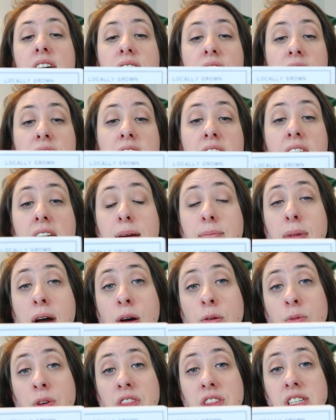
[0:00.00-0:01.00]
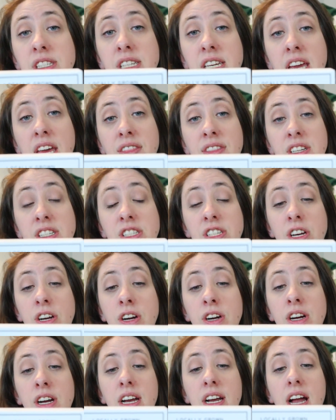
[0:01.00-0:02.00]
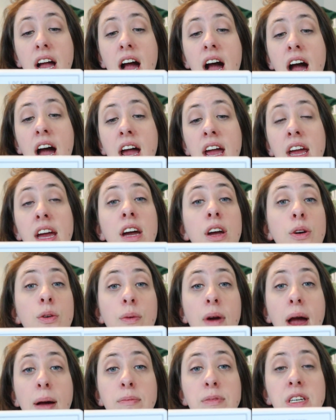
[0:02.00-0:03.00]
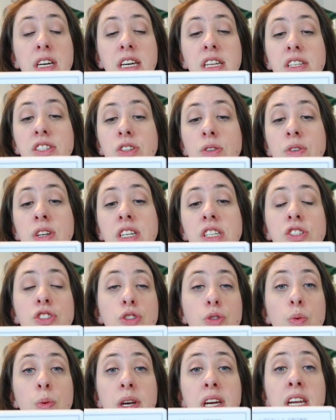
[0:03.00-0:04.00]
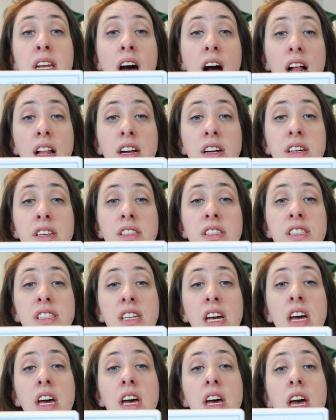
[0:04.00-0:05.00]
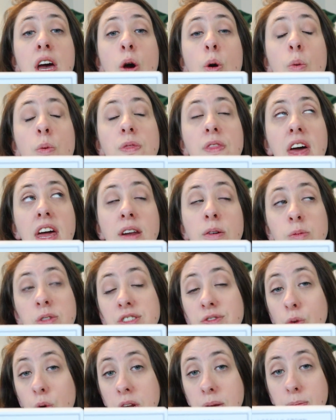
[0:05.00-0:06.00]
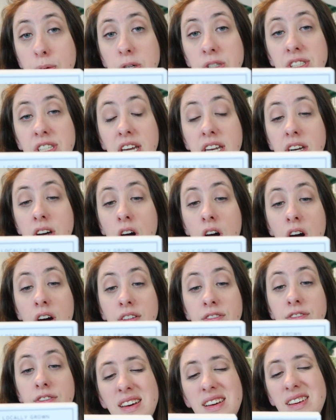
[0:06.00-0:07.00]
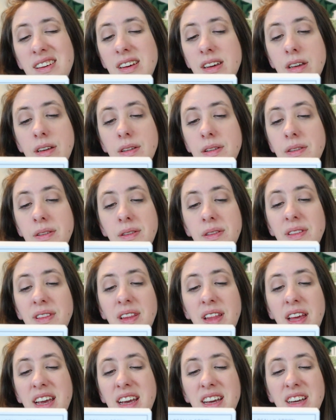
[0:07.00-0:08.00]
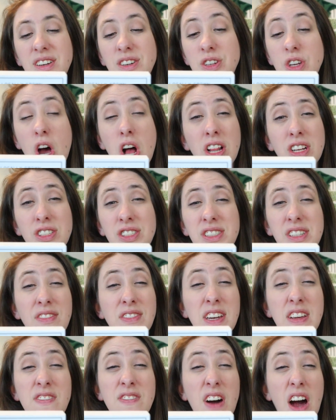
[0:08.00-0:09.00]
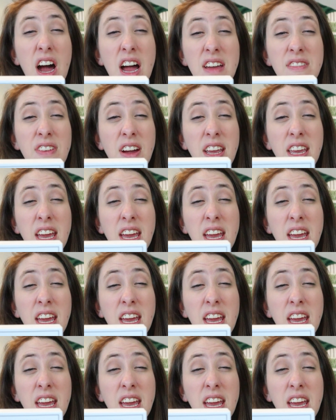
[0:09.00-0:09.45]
that they came out with this again this year. I grabbed it. So it is $3. Then it was 40% off. Like $1.75, I